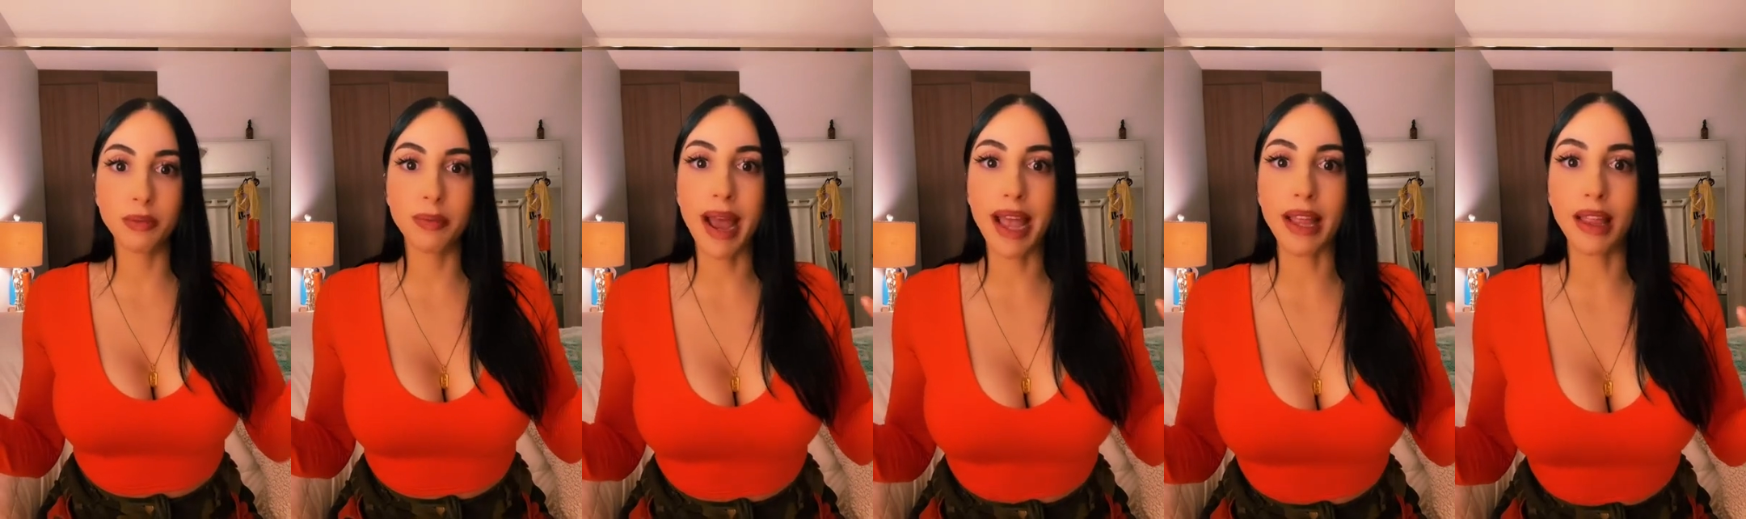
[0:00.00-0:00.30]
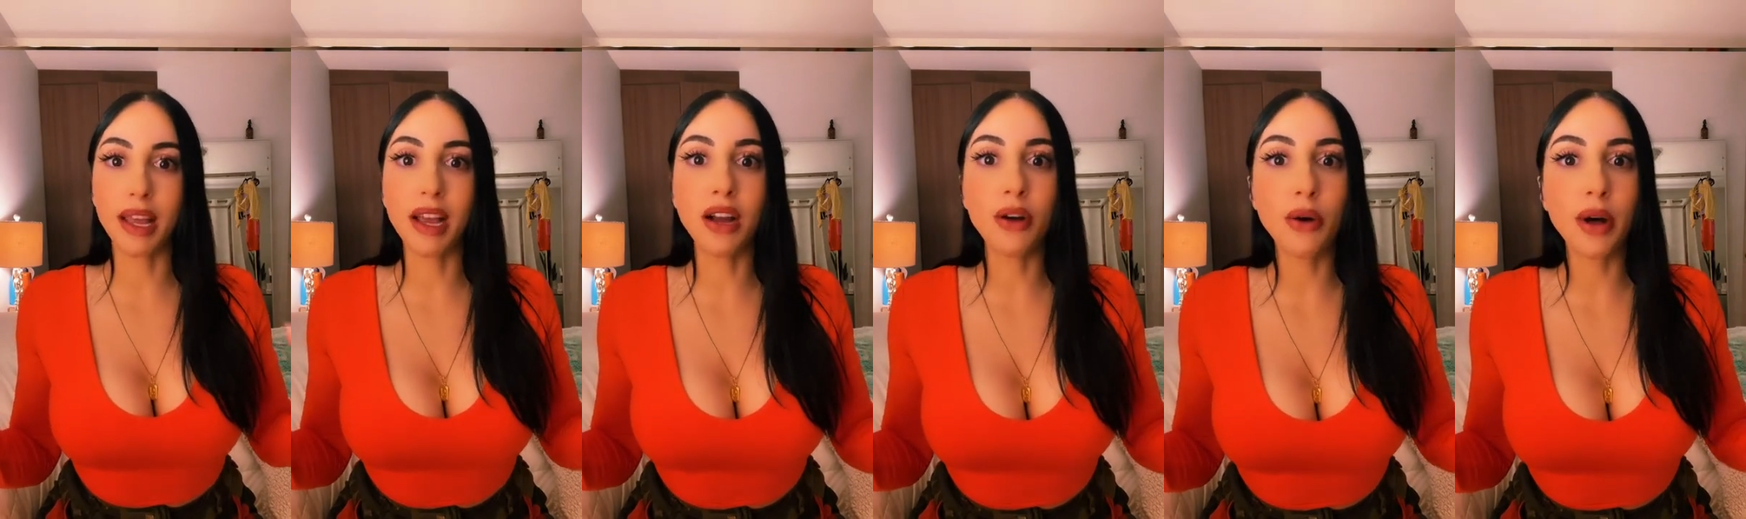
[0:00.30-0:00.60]
was
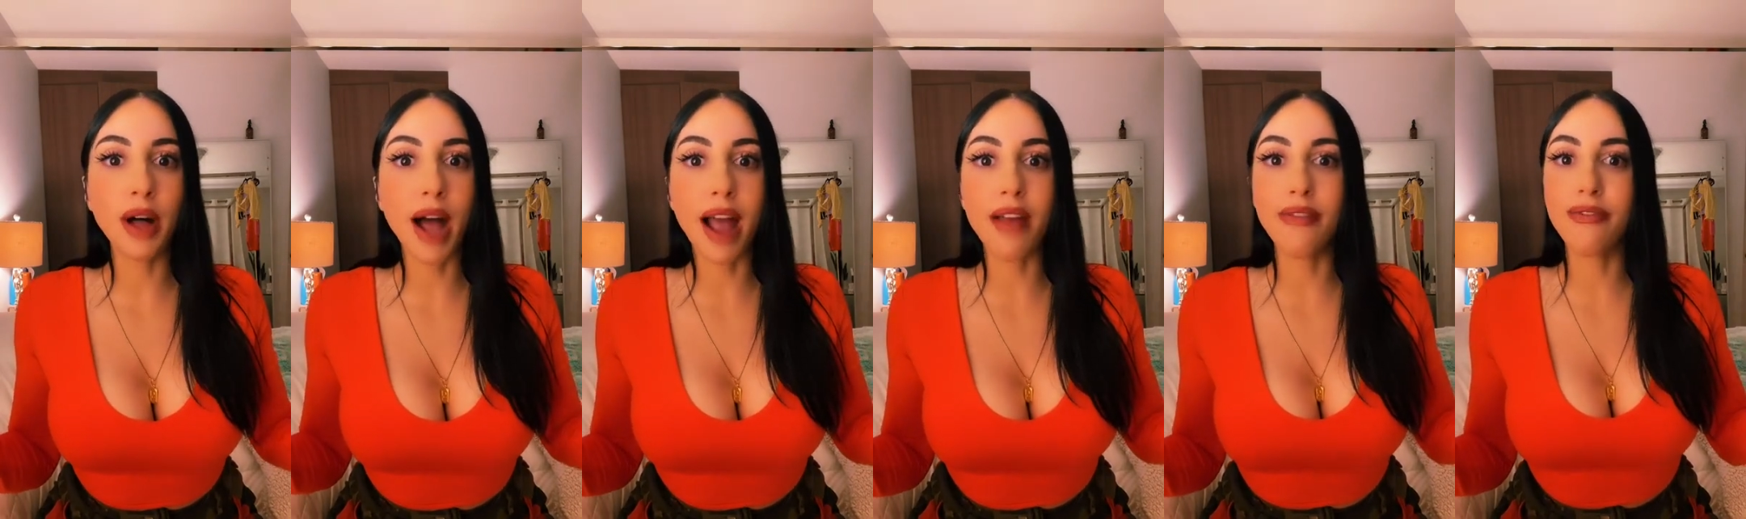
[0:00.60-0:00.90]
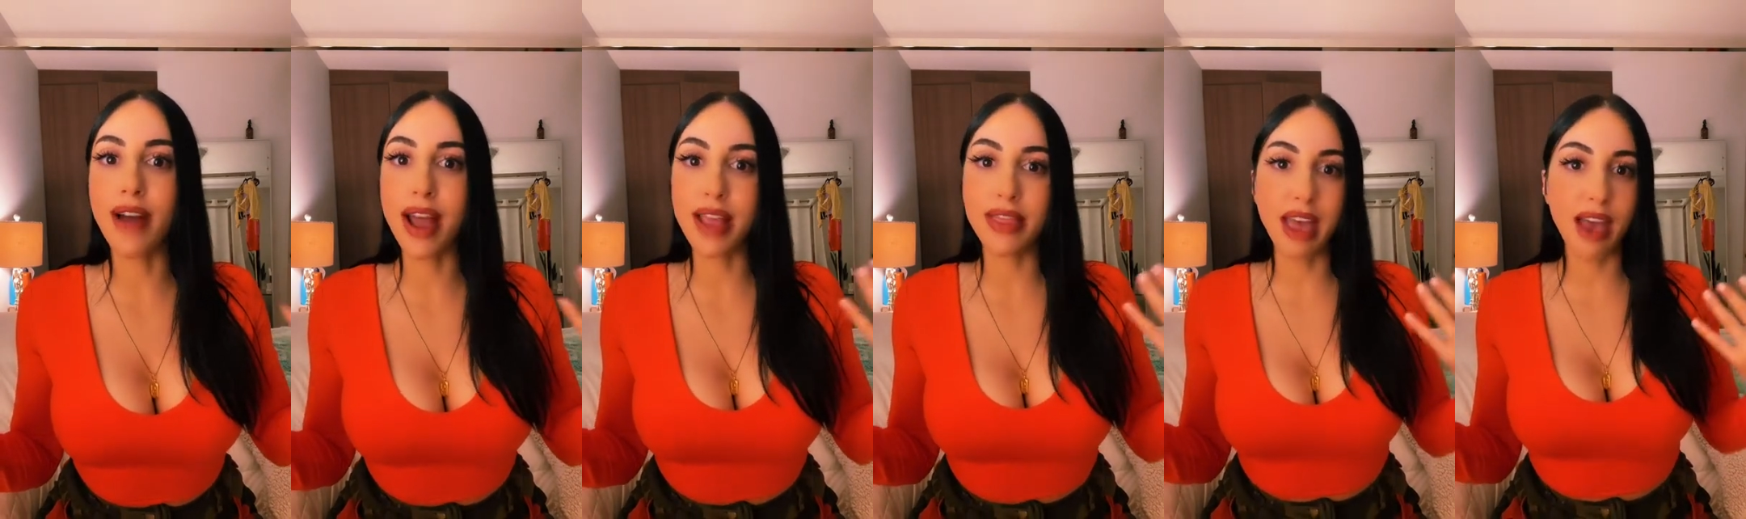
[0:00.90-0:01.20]
bilingual. I
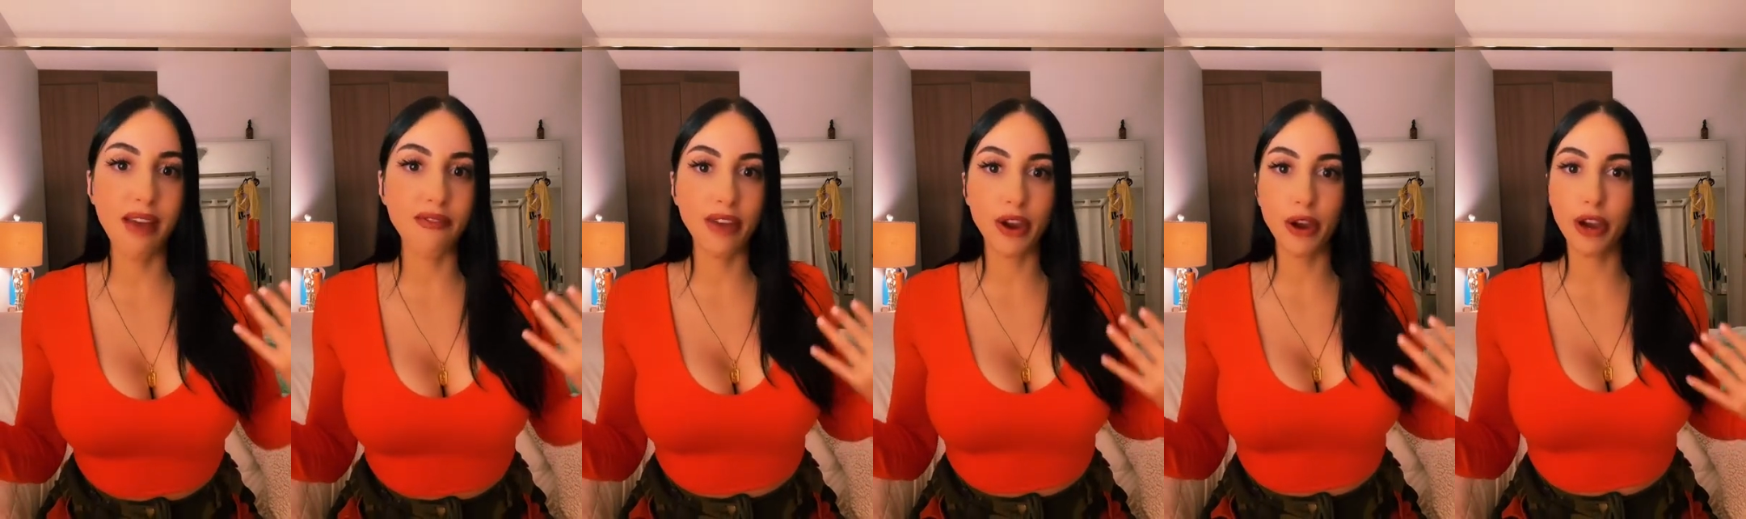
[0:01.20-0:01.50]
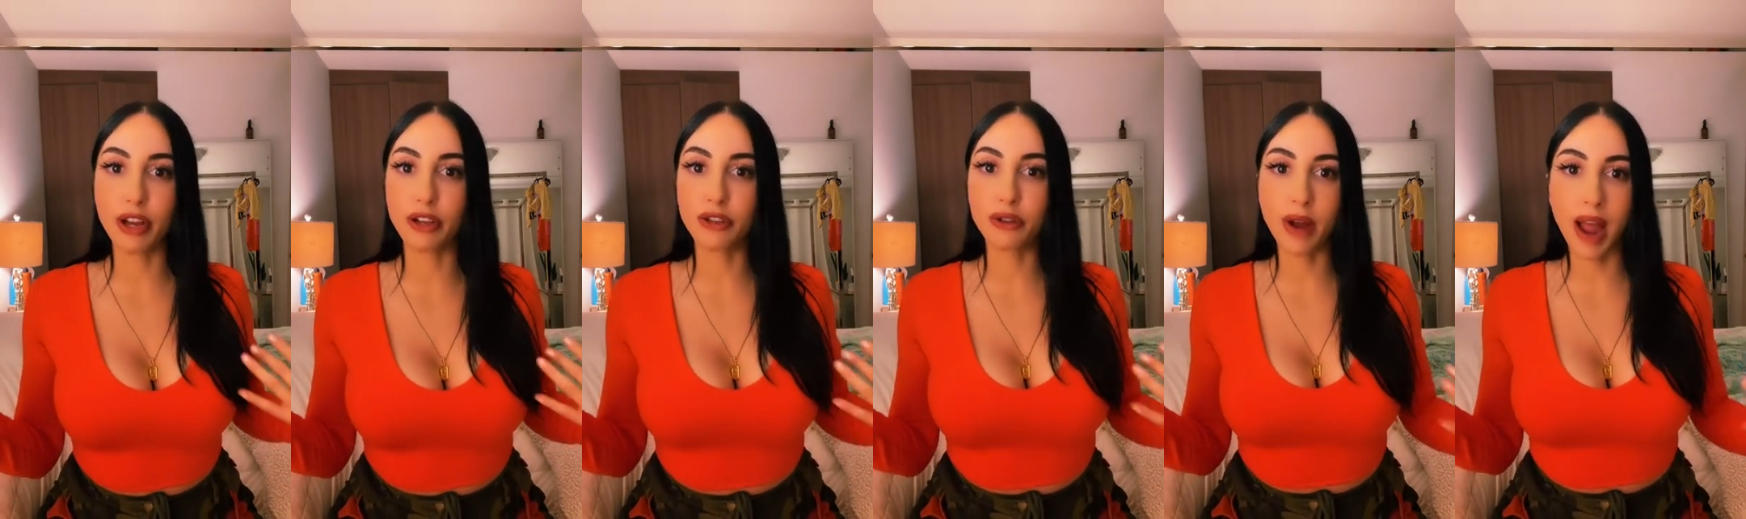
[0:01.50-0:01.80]
find that
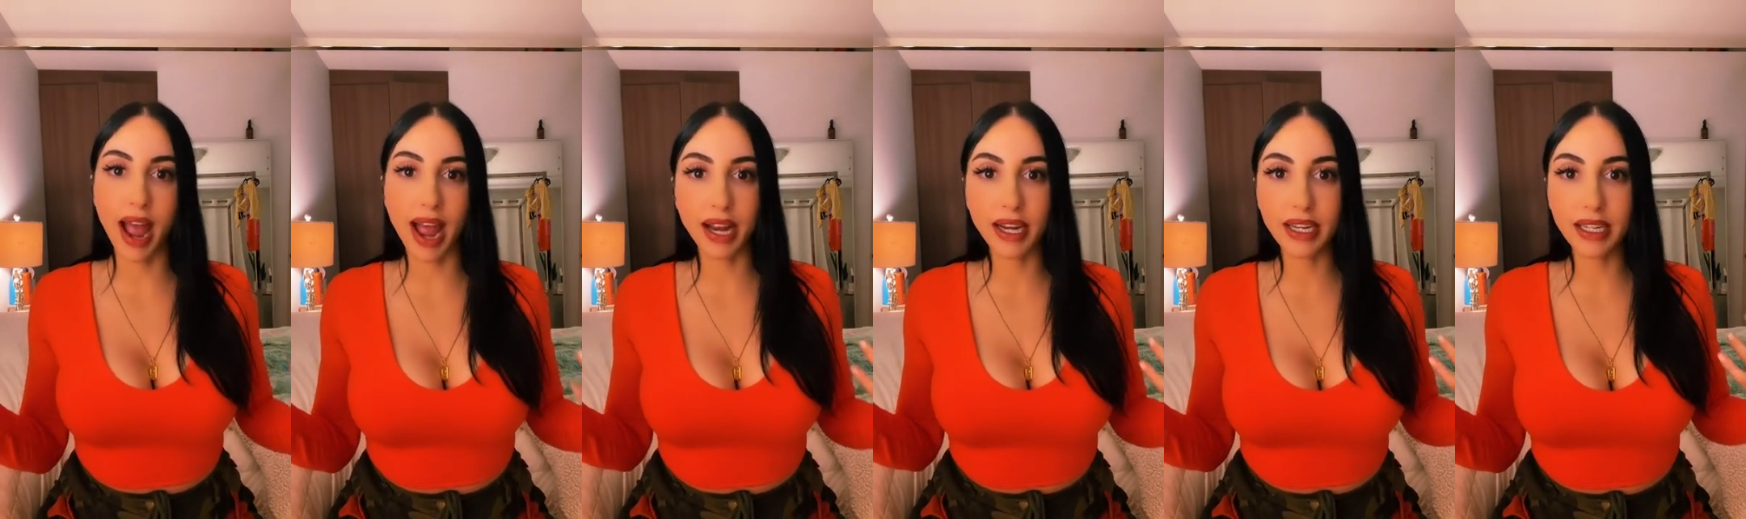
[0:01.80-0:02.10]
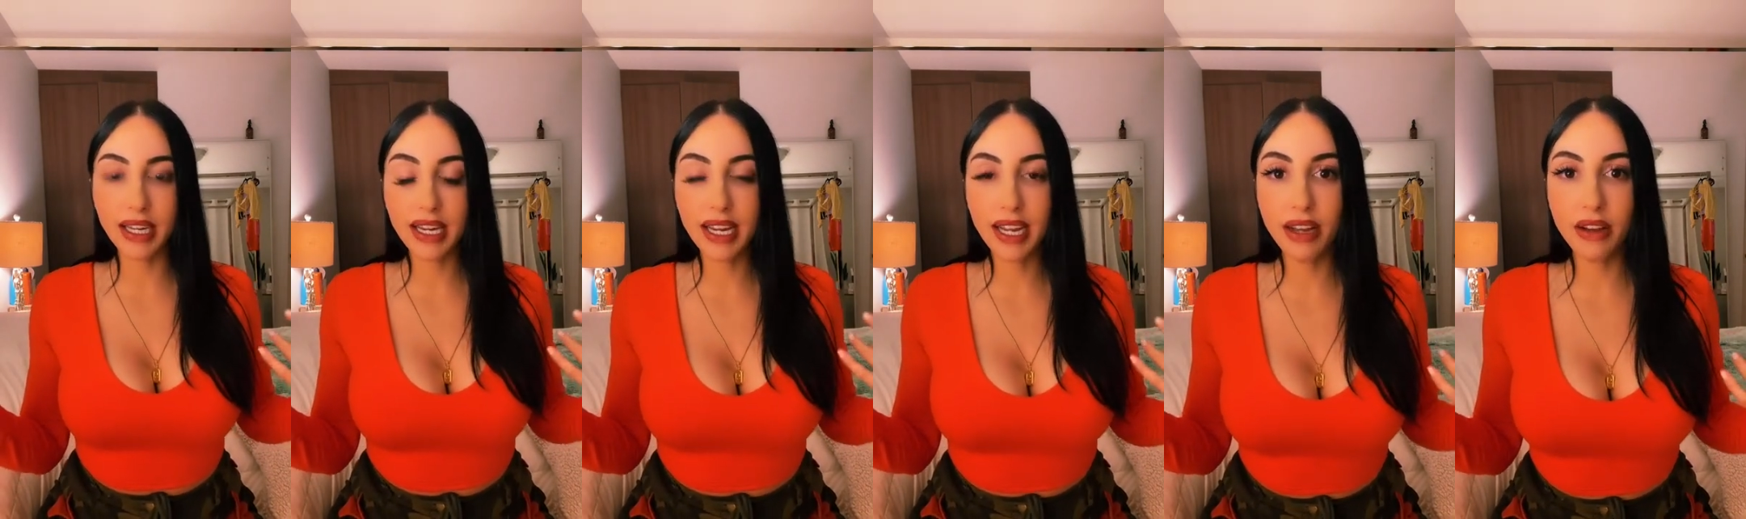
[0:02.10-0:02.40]
very
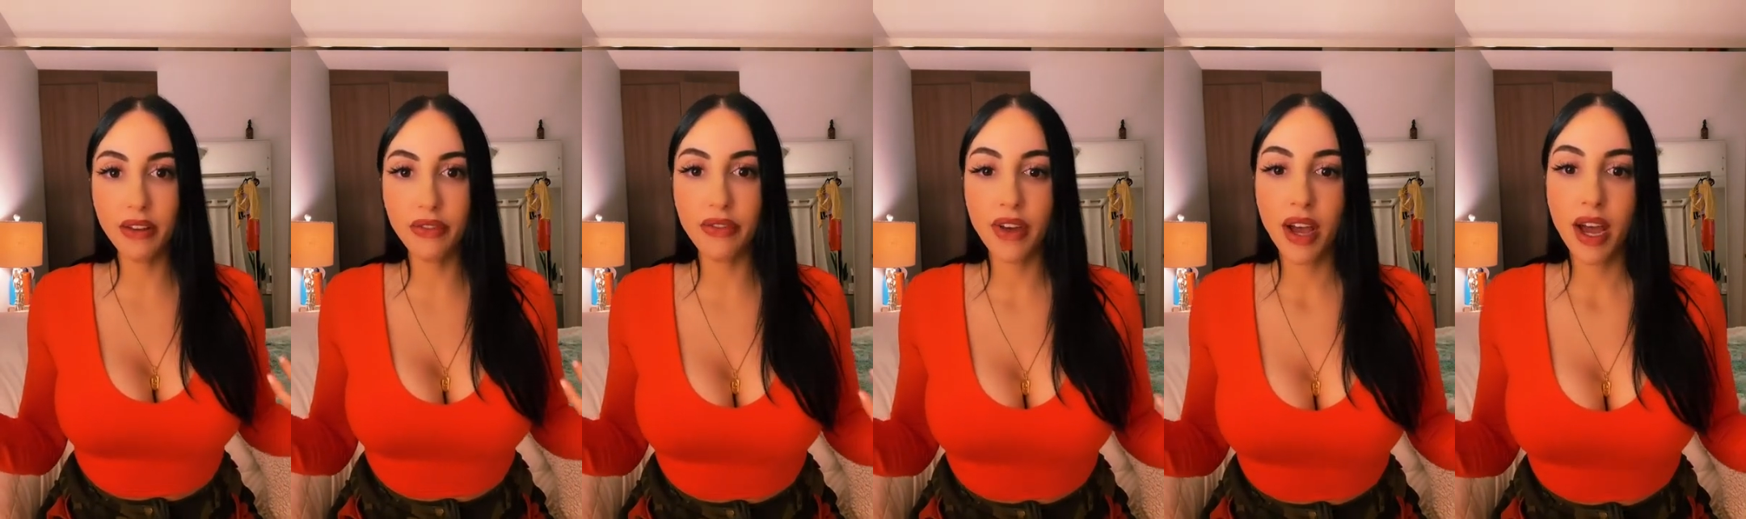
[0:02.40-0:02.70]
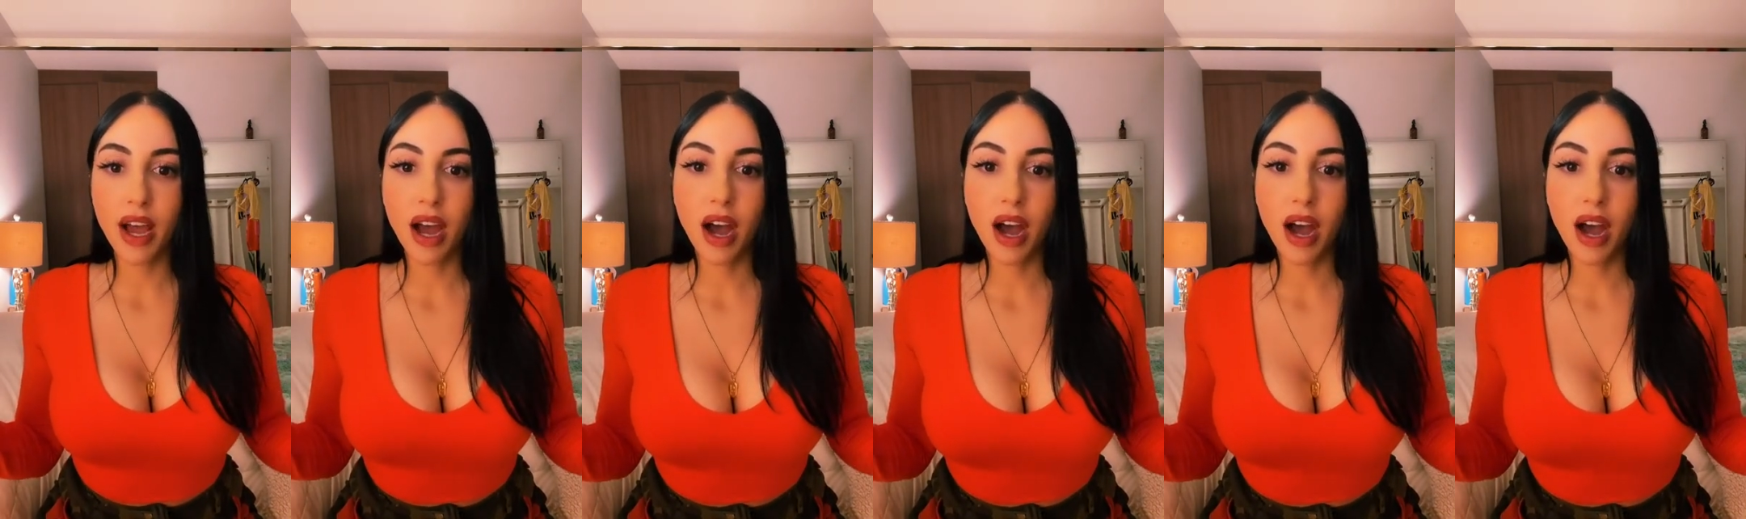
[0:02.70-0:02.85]
attractive.